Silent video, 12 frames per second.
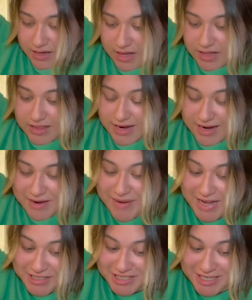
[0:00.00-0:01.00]
like I
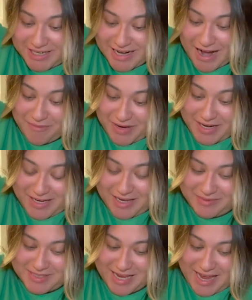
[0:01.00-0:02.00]
mentioned, and I'm gonna
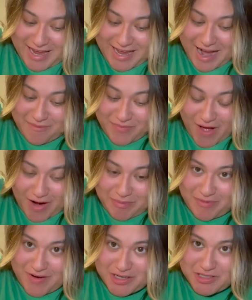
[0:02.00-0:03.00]
keep saying it, I'm not a
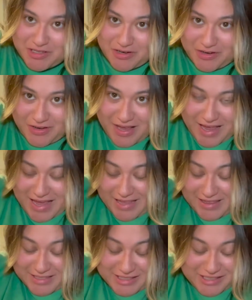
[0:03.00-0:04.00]
professional.
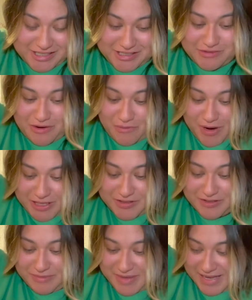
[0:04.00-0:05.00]
This is just what works for
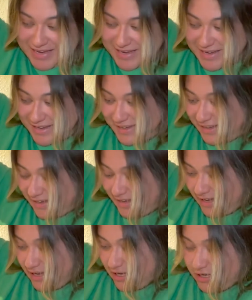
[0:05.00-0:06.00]
me.
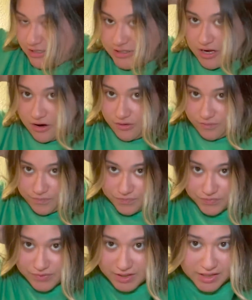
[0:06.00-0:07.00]
So,
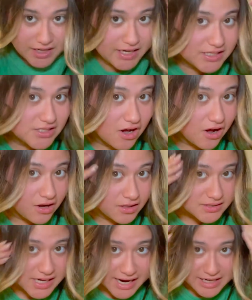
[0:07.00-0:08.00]
it's
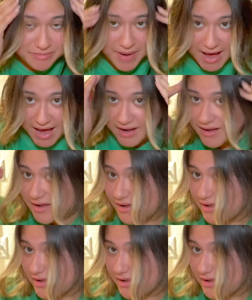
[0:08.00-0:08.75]
all tied back,